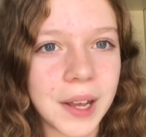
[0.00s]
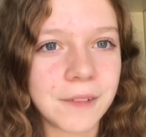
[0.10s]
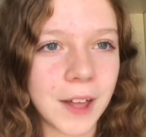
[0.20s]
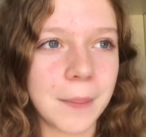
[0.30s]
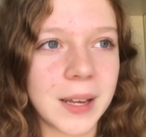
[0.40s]

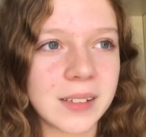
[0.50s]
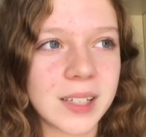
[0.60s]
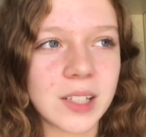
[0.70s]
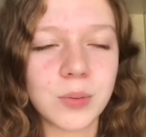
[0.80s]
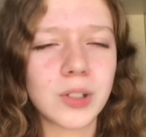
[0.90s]
if that makes
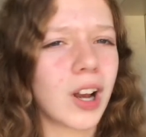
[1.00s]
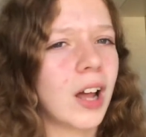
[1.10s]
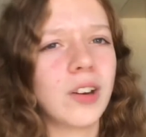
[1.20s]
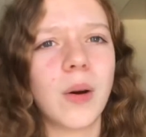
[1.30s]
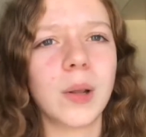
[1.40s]
sense, which
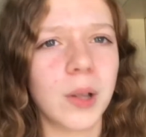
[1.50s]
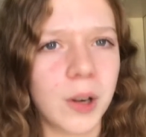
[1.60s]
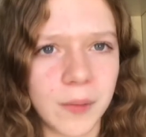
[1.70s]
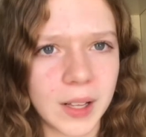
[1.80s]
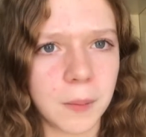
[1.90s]
I know a
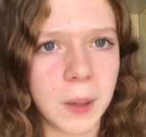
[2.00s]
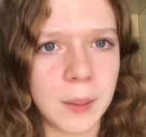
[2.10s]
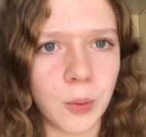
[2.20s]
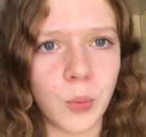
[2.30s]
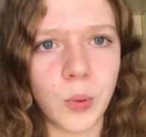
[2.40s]
lot of other
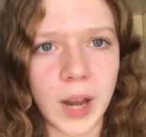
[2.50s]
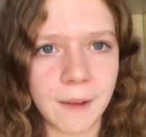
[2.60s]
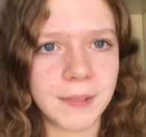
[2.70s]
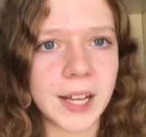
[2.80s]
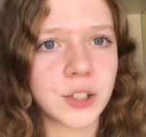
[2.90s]
people would
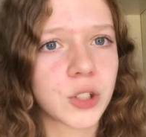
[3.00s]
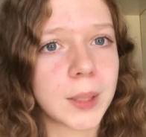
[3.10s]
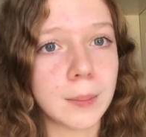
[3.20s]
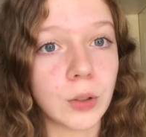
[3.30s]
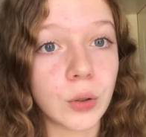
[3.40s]
have that
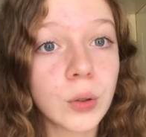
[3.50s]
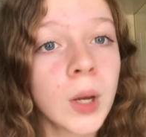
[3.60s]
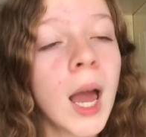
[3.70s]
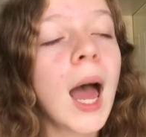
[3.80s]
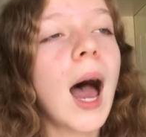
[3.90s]
dream too.
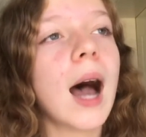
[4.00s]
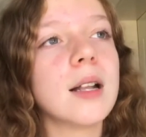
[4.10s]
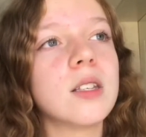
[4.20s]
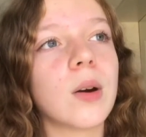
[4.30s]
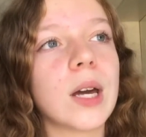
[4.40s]

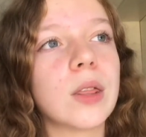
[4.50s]
And so I